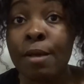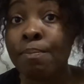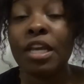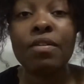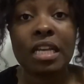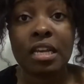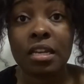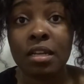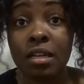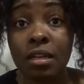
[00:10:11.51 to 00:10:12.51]
period
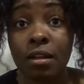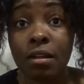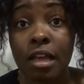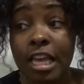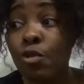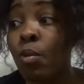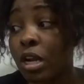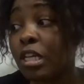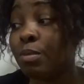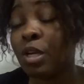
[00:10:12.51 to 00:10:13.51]
and you want to
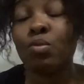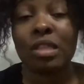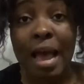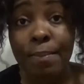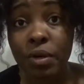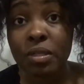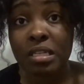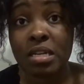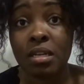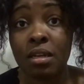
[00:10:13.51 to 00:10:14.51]
experience with that person